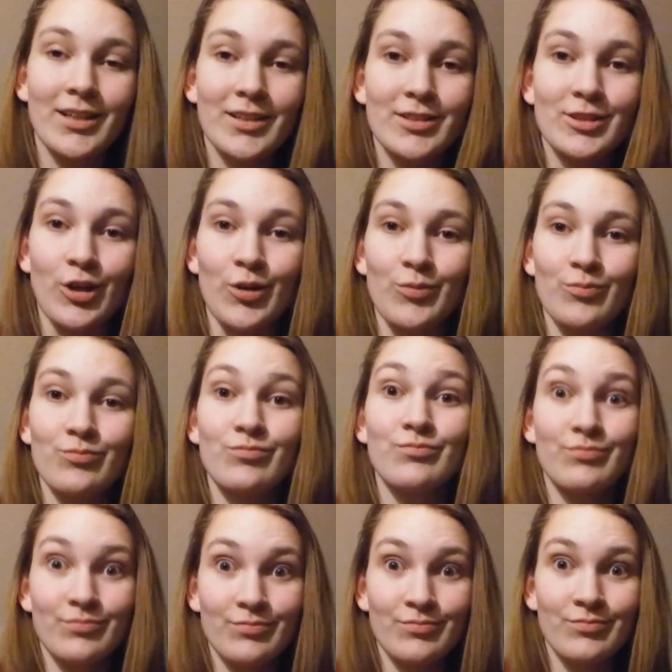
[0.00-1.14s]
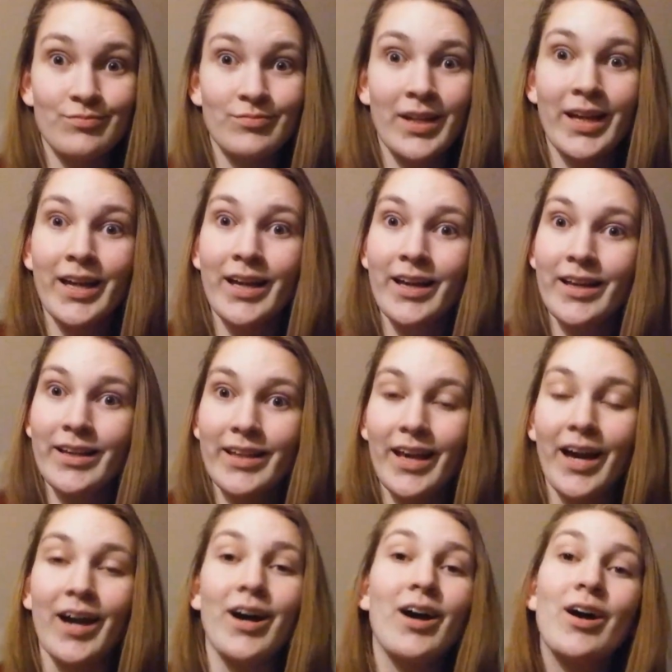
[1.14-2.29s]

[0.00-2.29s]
So, yeah.